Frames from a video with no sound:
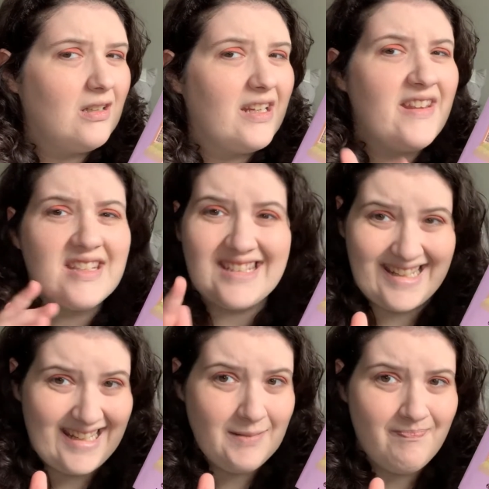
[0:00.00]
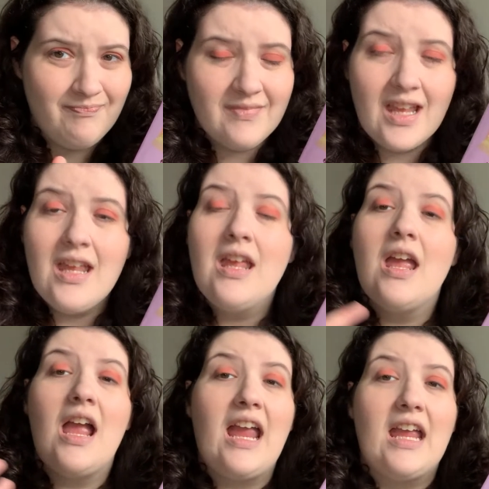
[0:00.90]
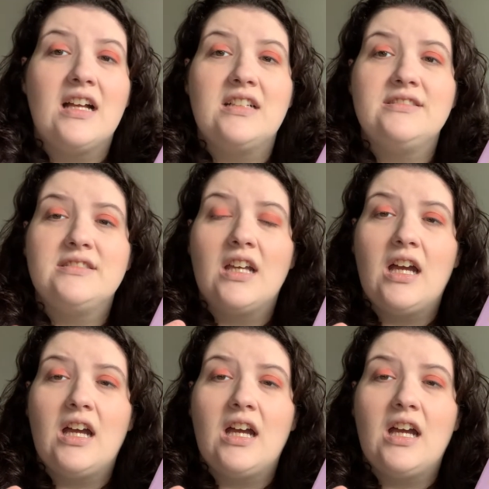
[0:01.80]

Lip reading: in the city, and